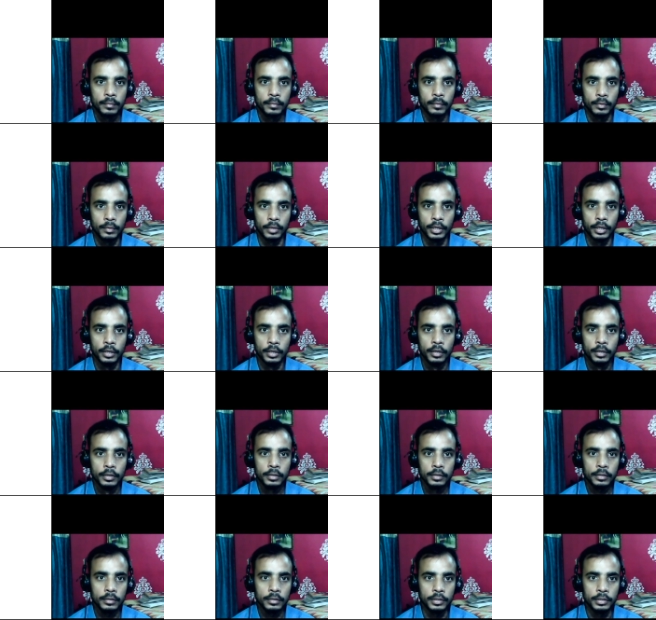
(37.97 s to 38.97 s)
Okay,
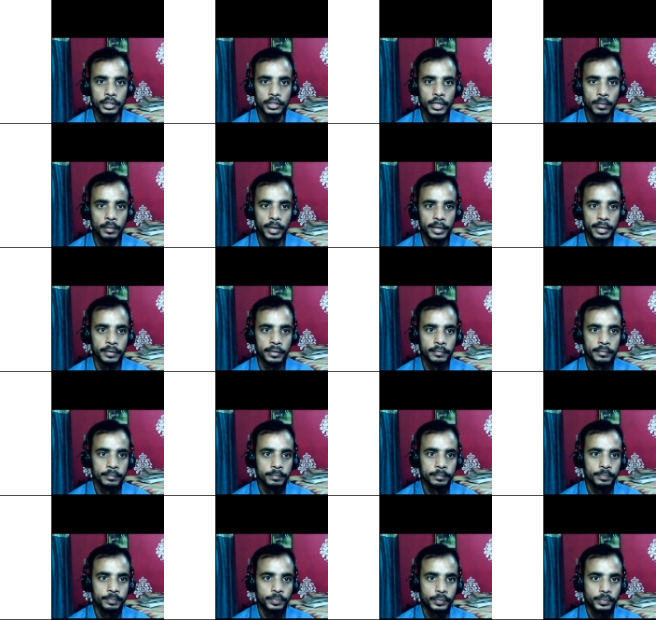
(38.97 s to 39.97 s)
determine
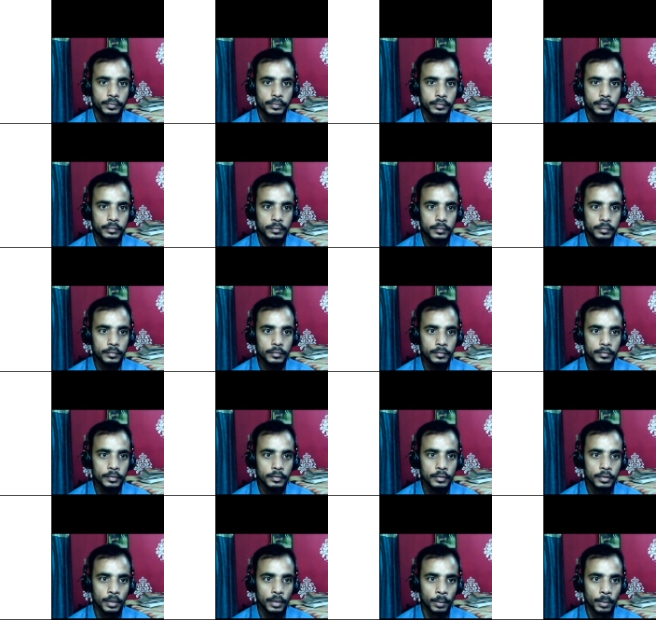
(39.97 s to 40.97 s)

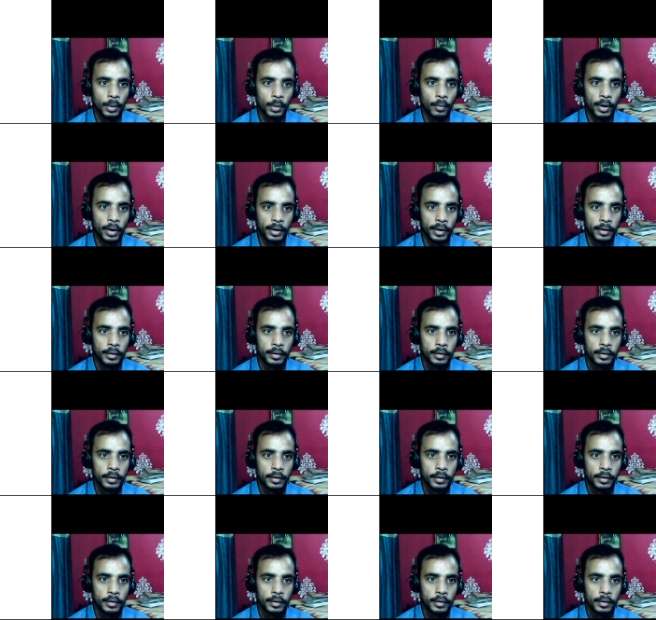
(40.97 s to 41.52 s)
number 1